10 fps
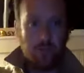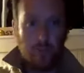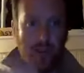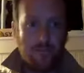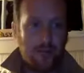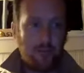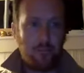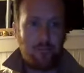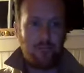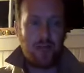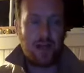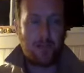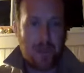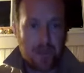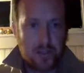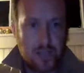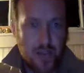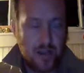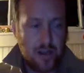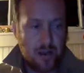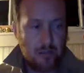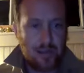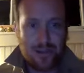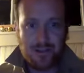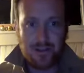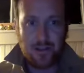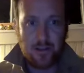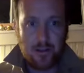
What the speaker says: waving a flag made in China out of plastic.